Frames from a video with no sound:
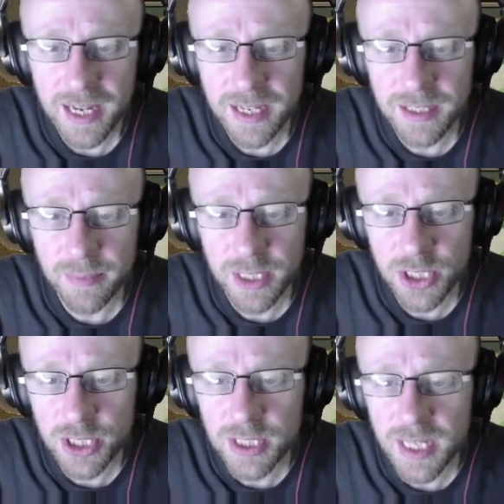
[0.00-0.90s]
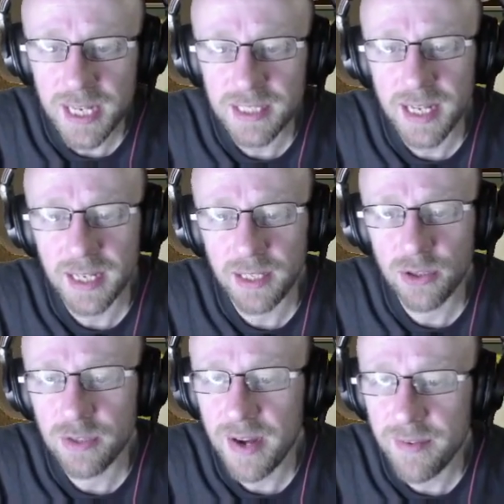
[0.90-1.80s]
Diminishes as
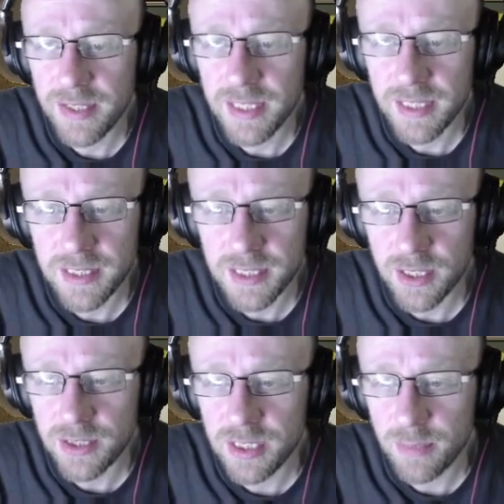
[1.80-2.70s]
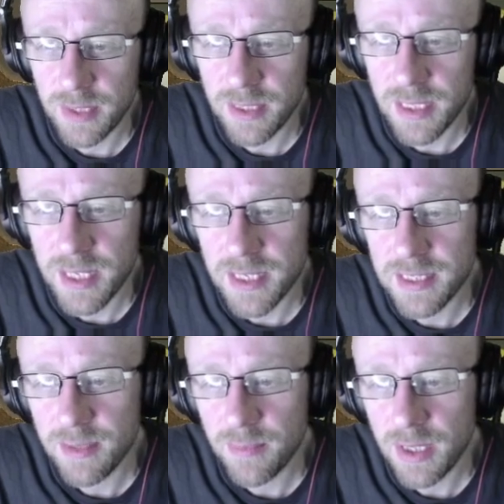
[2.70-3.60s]
likelihood of heretics. These are
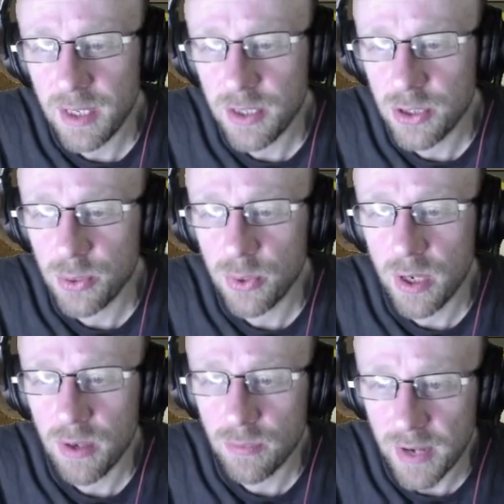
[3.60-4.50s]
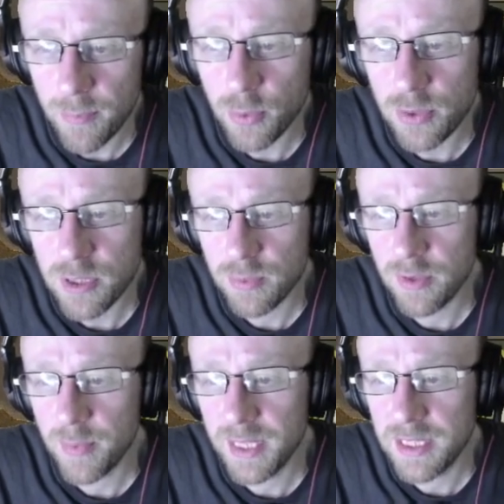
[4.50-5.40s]
similar to rebels with the
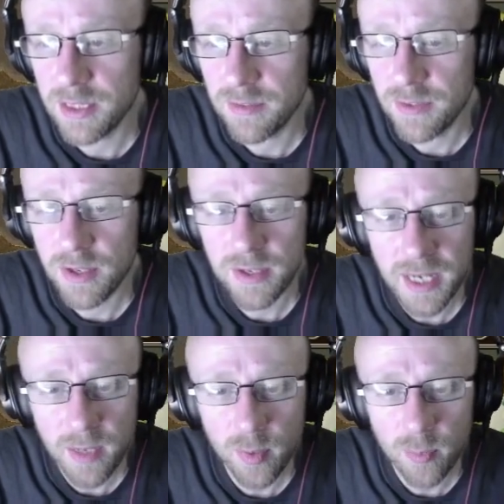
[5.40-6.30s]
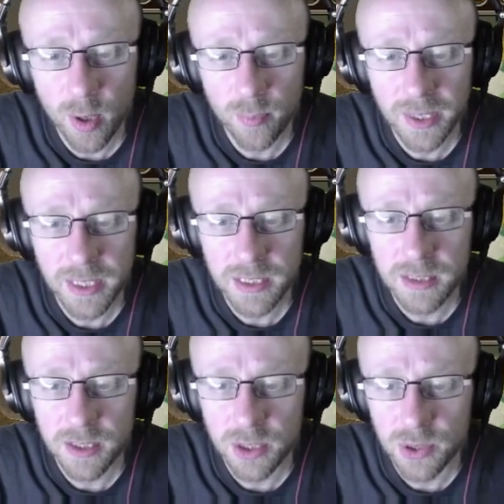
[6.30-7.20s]
ability to convert neighbouring populations
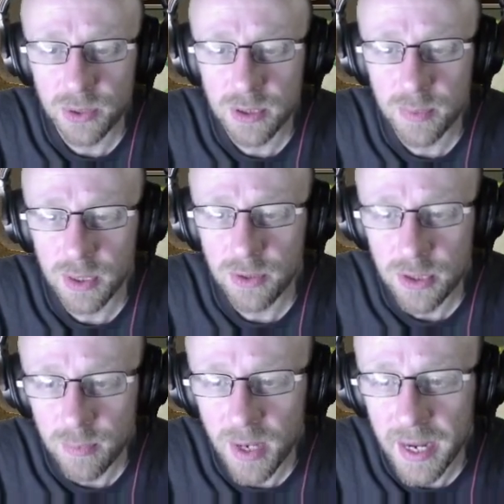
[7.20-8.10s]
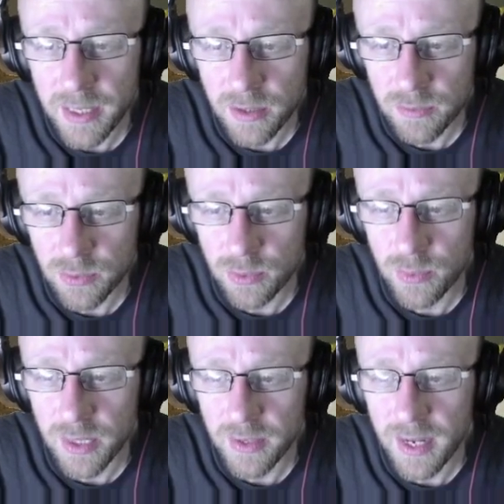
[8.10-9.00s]
to the cause will undermine the rule
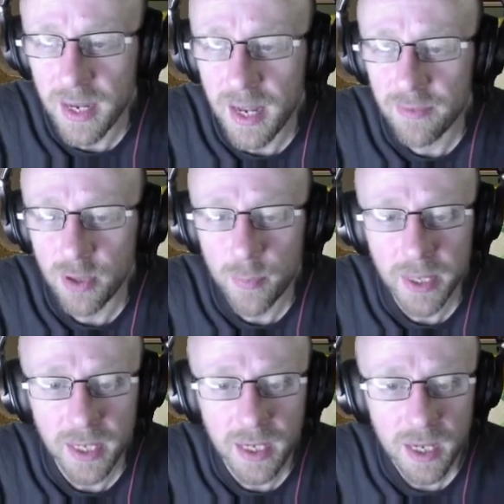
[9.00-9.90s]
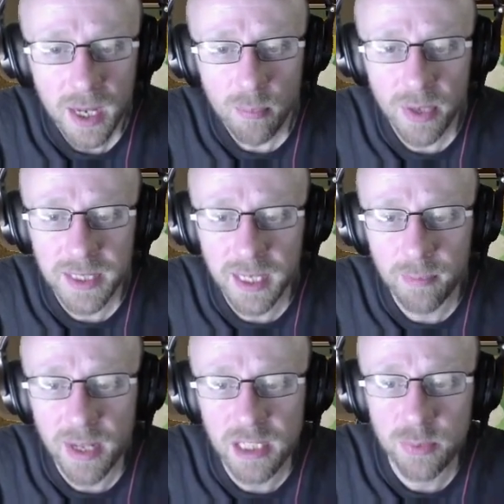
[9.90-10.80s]
where they ever appear. Maintaining a
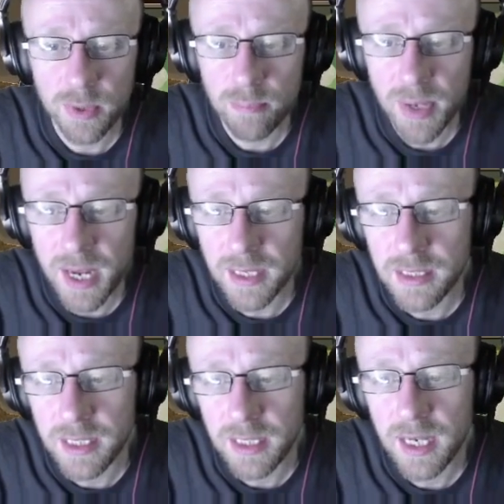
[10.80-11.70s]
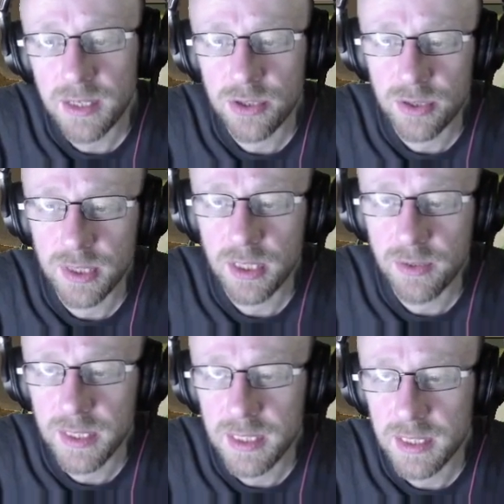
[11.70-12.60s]
balance between piety and truth
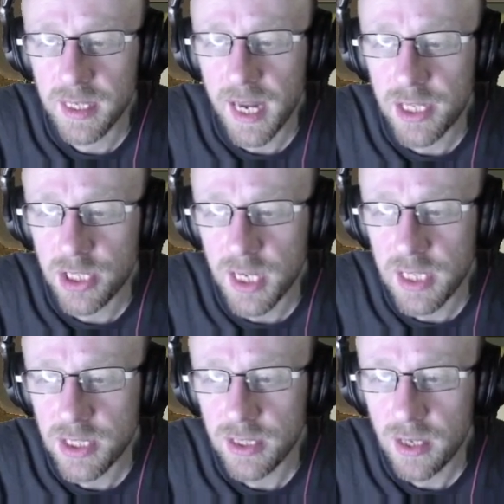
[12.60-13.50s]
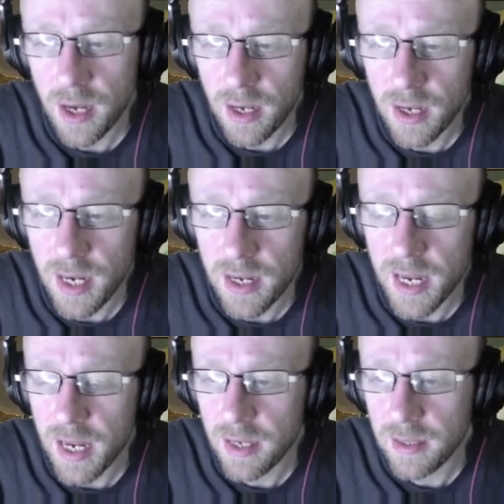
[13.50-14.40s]
increases the educational
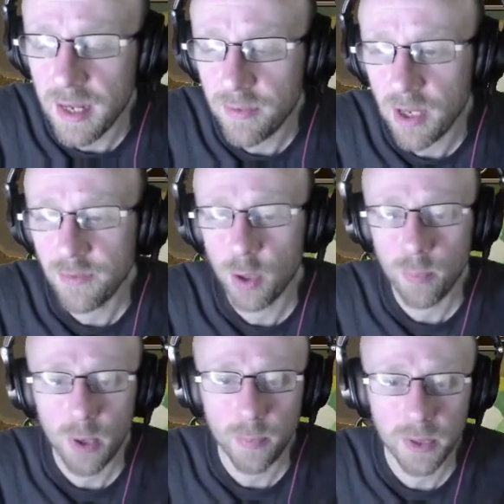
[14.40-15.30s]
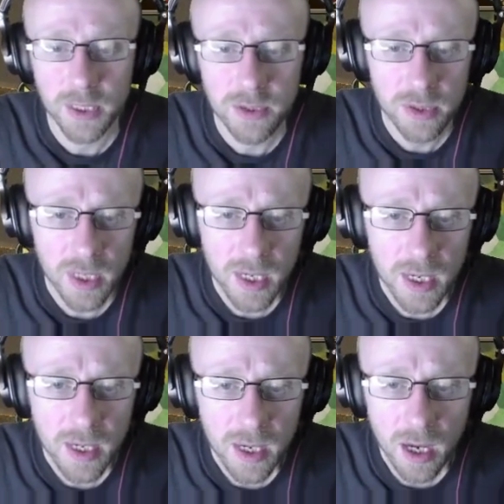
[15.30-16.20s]
level of your populace.
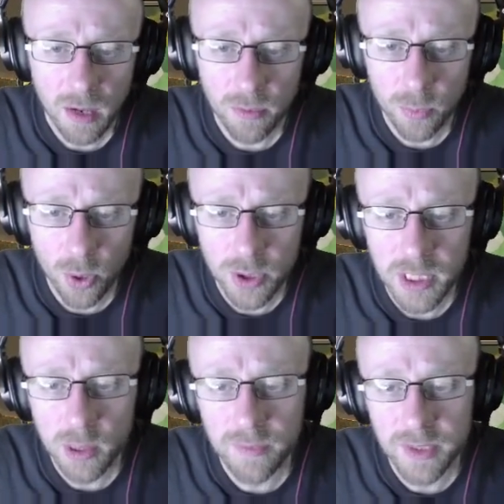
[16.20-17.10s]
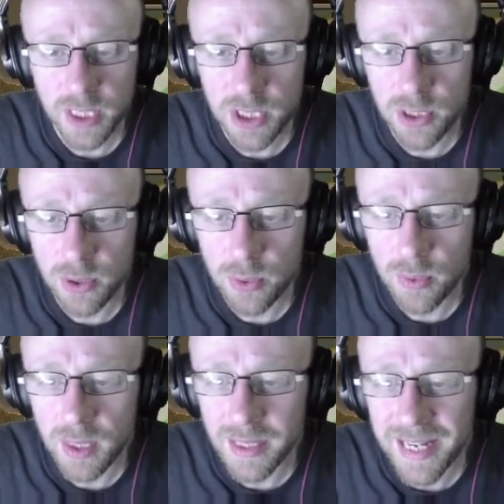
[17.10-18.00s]
Rewarding you with additional
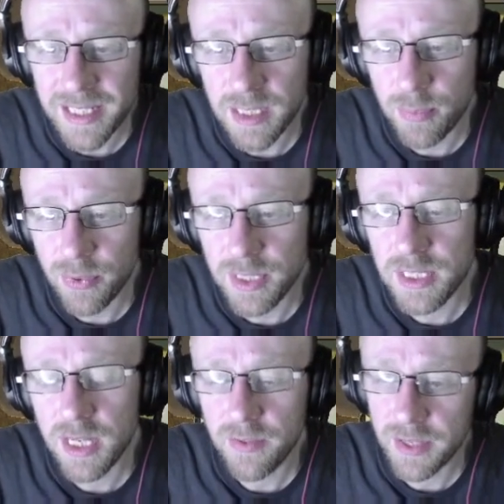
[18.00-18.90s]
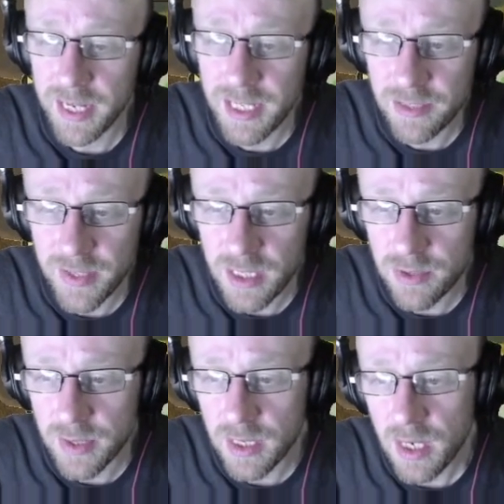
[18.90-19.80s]
legacy points, the key to victory.